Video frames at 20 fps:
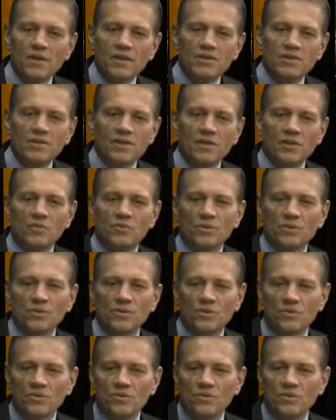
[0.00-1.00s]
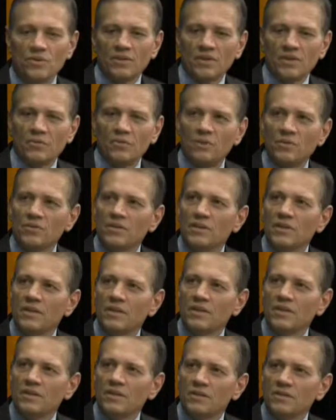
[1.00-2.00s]
share with you
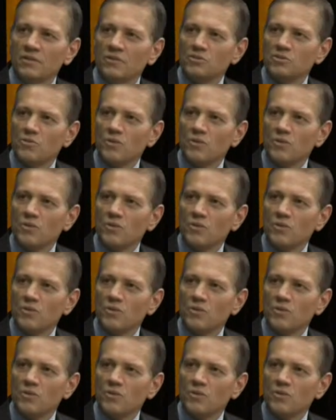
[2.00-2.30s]
community those